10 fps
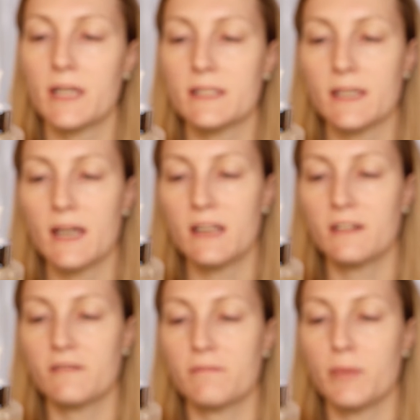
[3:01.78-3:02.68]
because it kind
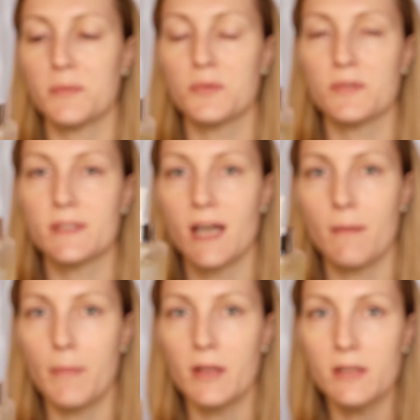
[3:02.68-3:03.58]
of bubbles
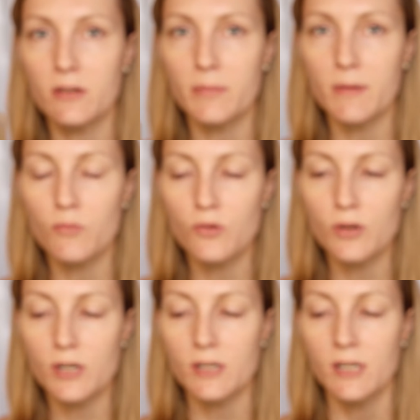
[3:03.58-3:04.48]
up a little bit
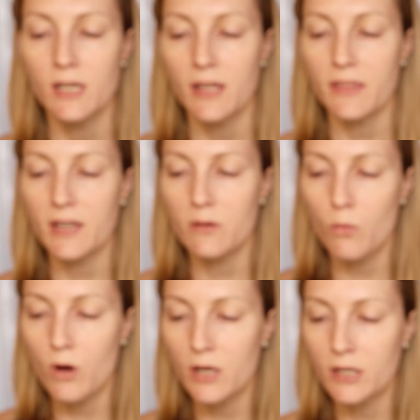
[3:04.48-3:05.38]
more than
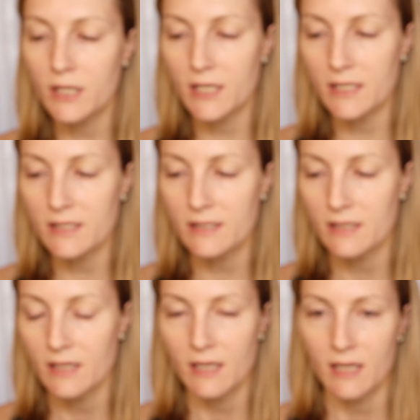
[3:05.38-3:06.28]
water does.
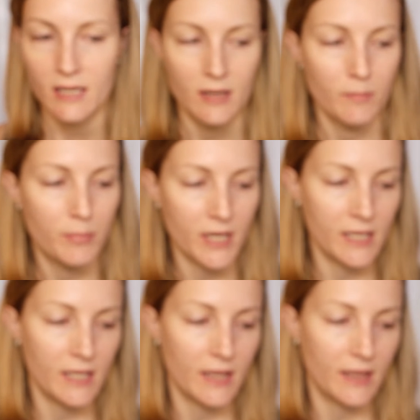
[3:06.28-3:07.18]

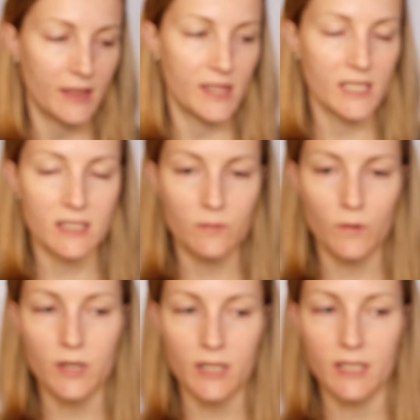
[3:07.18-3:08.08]
But this
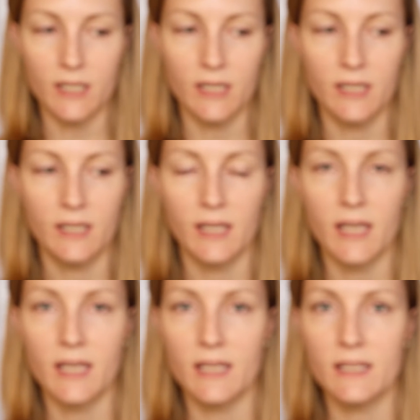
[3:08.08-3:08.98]
one
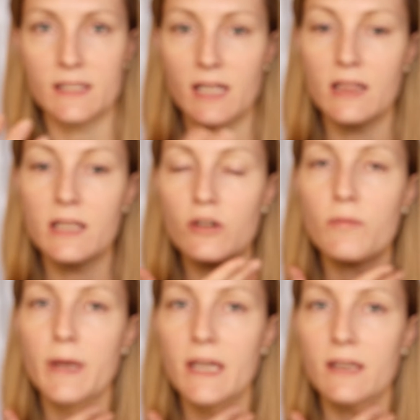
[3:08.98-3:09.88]
is a little
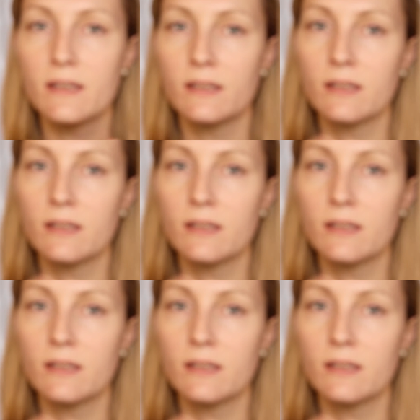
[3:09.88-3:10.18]
bit,